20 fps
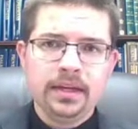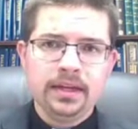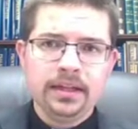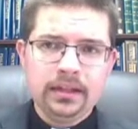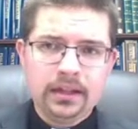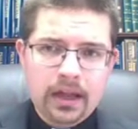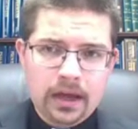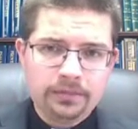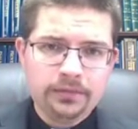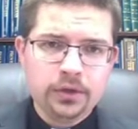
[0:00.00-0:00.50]

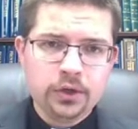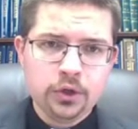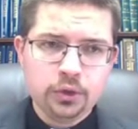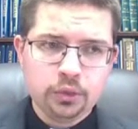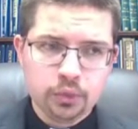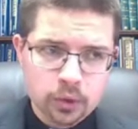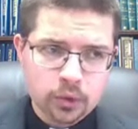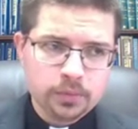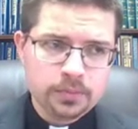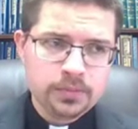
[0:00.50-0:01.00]
11
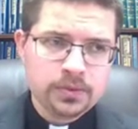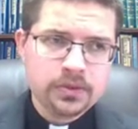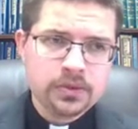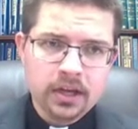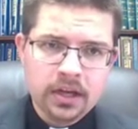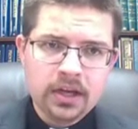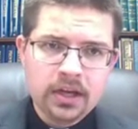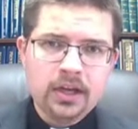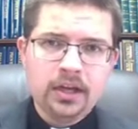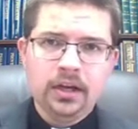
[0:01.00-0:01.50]
groups
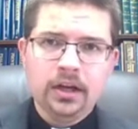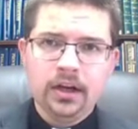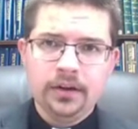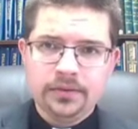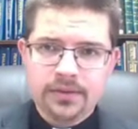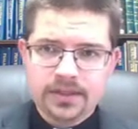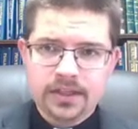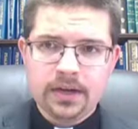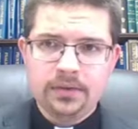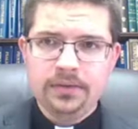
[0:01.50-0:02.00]

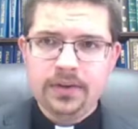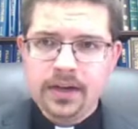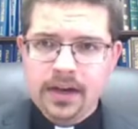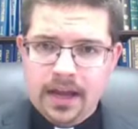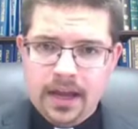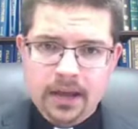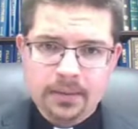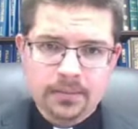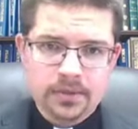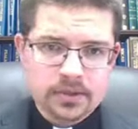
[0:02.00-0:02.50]
of 7
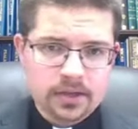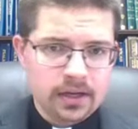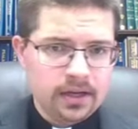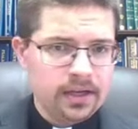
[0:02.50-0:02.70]
names.